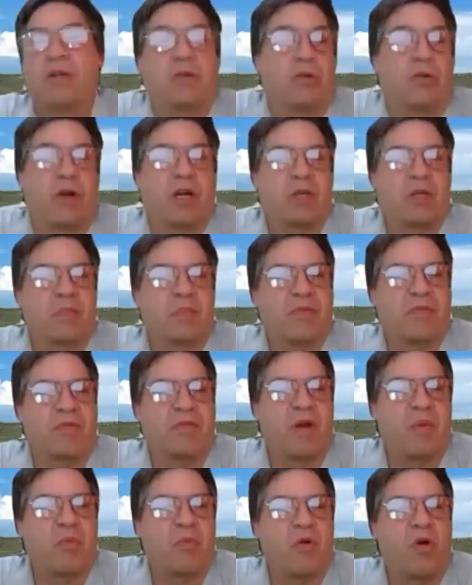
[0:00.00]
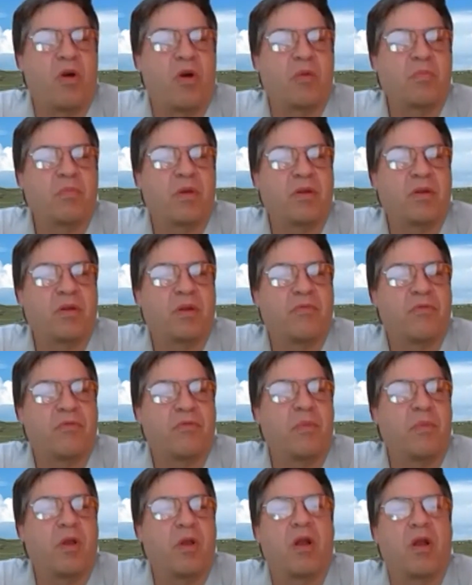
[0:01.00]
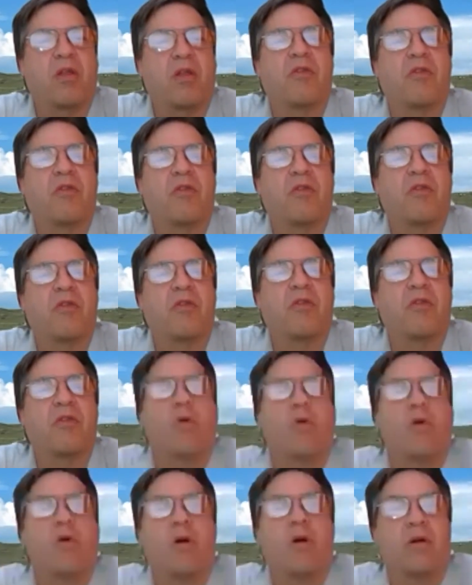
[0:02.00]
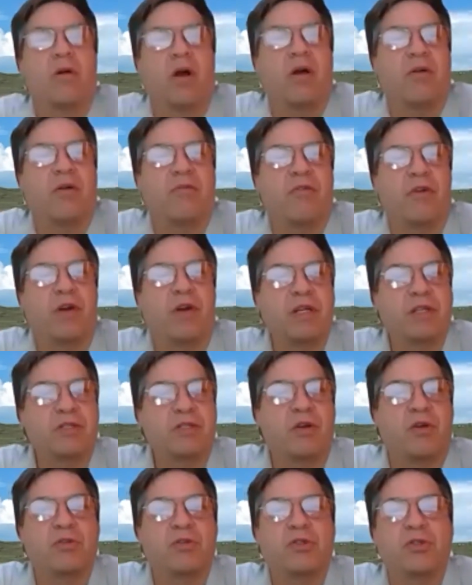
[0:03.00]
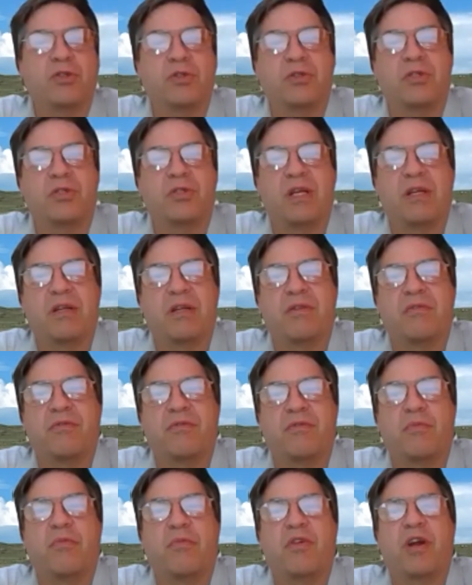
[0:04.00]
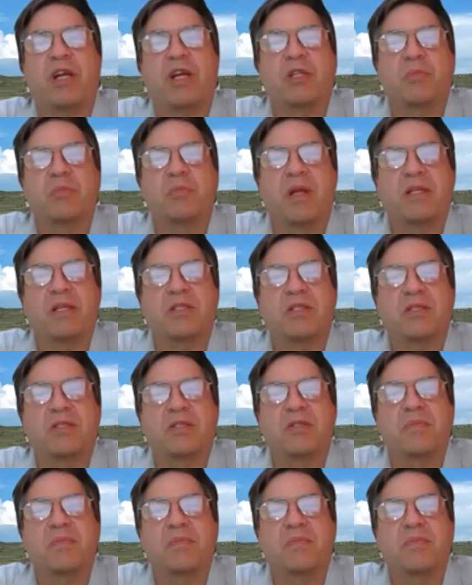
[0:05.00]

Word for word: and correct me if I'm wrong, but from a lot of the folklore of various cultures and from various places.